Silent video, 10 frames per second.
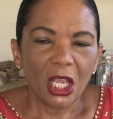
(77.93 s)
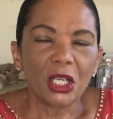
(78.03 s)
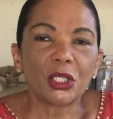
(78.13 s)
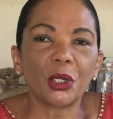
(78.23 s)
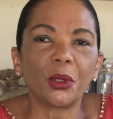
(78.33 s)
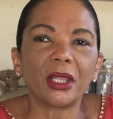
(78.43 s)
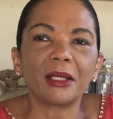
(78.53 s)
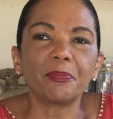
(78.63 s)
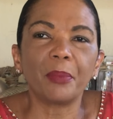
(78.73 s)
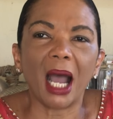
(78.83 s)
So
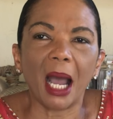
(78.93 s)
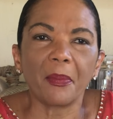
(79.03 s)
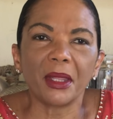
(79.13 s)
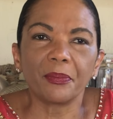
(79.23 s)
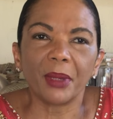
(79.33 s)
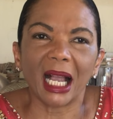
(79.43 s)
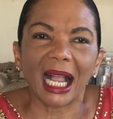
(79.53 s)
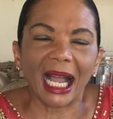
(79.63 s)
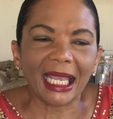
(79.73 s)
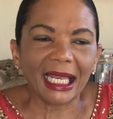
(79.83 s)
a
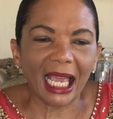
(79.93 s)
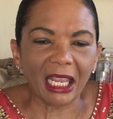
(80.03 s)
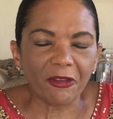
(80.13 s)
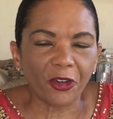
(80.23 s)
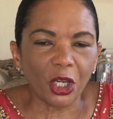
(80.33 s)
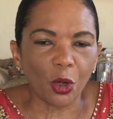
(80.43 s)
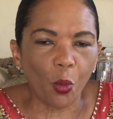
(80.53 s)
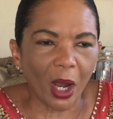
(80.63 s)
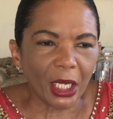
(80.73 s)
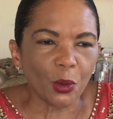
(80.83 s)
guideline for your
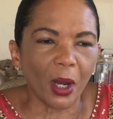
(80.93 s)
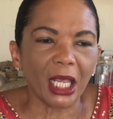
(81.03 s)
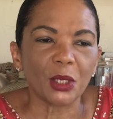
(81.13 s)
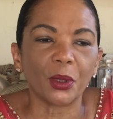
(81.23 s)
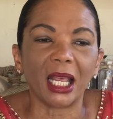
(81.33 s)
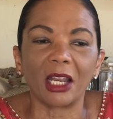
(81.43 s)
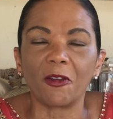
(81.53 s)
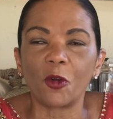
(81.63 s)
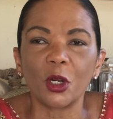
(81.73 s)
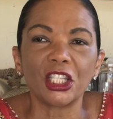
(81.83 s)
white wines would, and
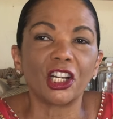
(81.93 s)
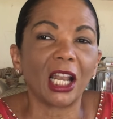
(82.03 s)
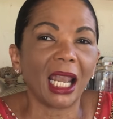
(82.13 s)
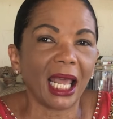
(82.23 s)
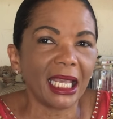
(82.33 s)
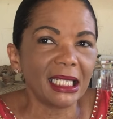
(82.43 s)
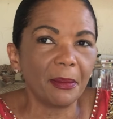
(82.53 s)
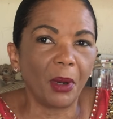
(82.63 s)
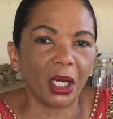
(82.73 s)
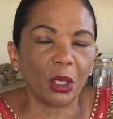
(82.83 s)
of course your lighter
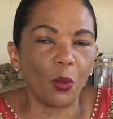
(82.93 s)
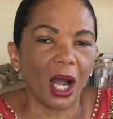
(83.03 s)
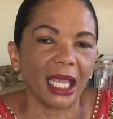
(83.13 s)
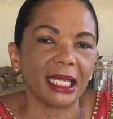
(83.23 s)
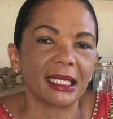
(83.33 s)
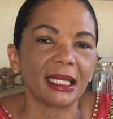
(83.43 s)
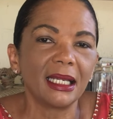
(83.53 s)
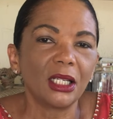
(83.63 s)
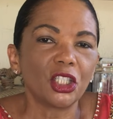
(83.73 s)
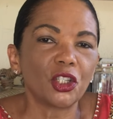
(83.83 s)
body wines
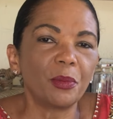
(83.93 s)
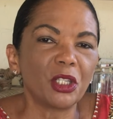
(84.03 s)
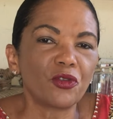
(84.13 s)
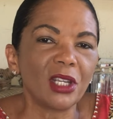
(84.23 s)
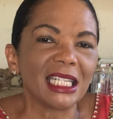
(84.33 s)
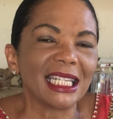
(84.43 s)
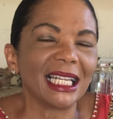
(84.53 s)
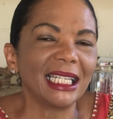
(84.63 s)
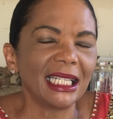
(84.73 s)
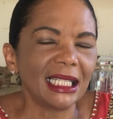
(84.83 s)
should be treated a
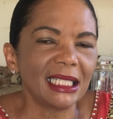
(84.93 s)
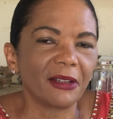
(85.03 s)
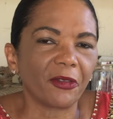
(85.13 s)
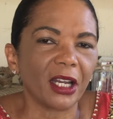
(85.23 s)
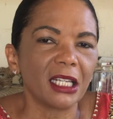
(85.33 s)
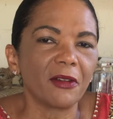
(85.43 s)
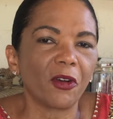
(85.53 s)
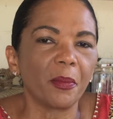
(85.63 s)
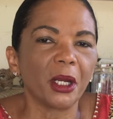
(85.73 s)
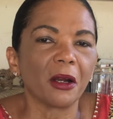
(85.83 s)
little different
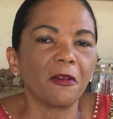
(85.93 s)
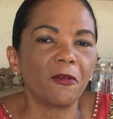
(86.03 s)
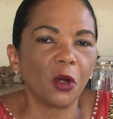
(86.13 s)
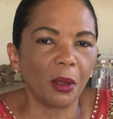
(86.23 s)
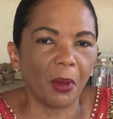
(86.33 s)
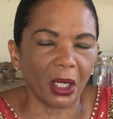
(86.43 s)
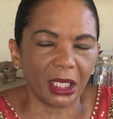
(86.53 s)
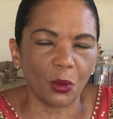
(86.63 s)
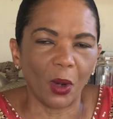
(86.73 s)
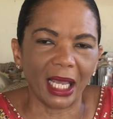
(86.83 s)
from your full
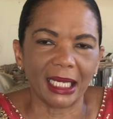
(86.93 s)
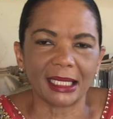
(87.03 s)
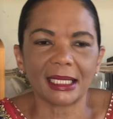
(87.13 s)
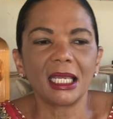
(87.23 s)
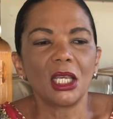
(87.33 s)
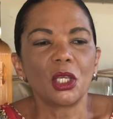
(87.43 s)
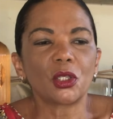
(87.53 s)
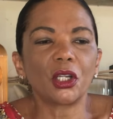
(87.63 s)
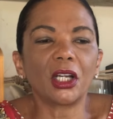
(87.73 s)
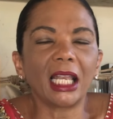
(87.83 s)
bodied whites.
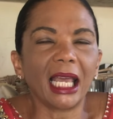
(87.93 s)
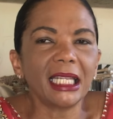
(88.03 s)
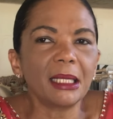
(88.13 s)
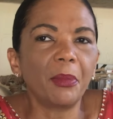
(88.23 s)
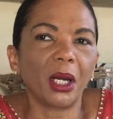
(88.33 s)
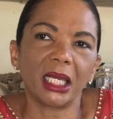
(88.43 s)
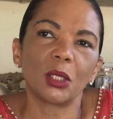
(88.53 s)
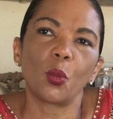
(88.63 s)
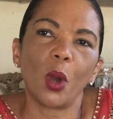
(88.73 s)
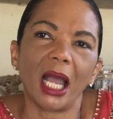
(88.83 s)
So your lighter
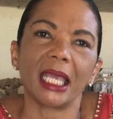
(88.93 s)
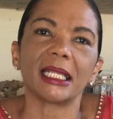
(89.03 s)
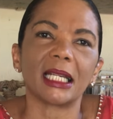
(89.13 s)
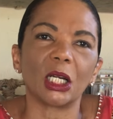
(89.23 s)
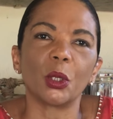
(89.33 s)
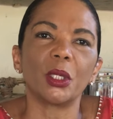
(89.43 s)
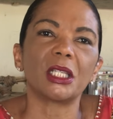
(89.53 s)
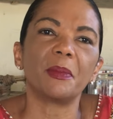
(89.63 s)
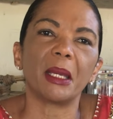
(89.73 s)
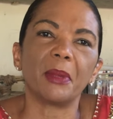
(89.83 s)
bodied wines are going
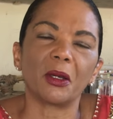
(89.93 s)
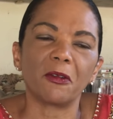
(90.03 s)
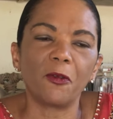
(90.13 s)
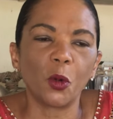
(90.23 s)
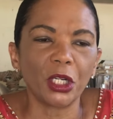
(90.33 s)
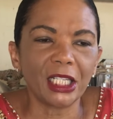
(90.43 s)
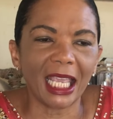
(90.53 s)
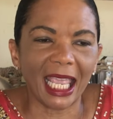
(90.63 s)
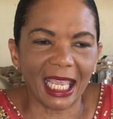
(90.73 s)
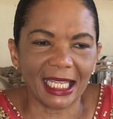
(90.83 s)
to be about 4 to
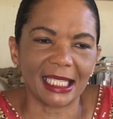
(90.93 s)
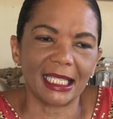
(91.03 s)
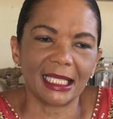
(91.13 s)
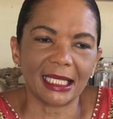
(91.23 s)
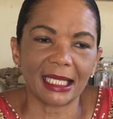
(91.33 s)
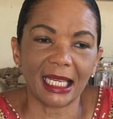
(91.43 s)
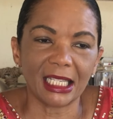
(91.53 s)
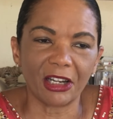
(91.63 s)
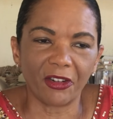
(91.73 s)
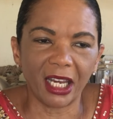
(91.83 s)
8
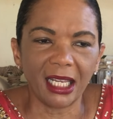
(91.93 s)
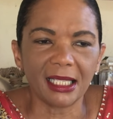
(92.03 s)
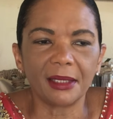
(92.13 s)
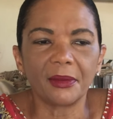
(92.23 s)
centigrade,